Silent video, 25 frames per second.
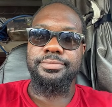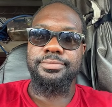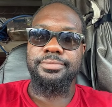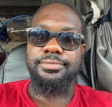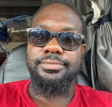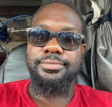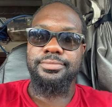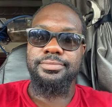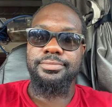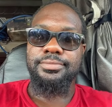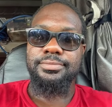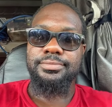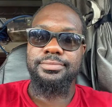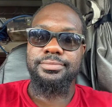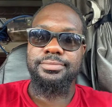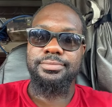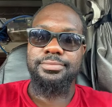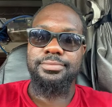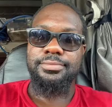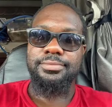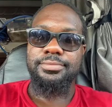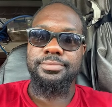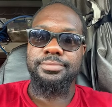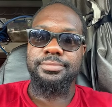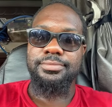
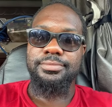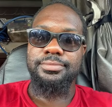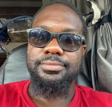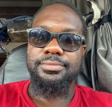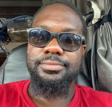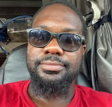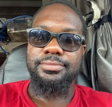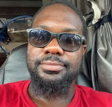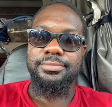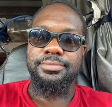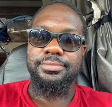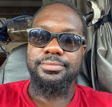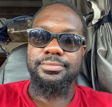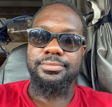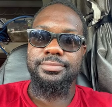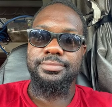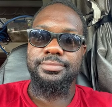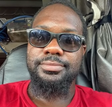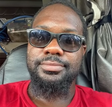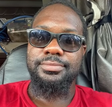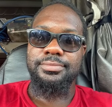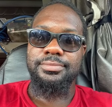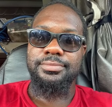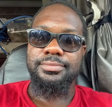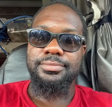
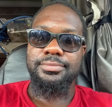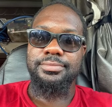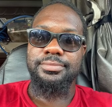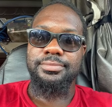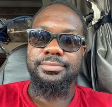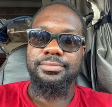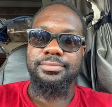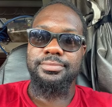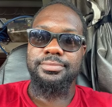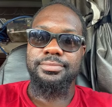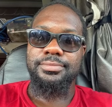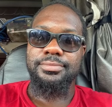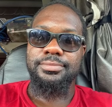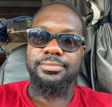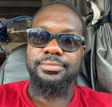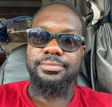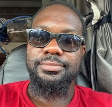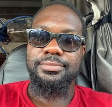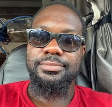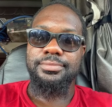[no speech]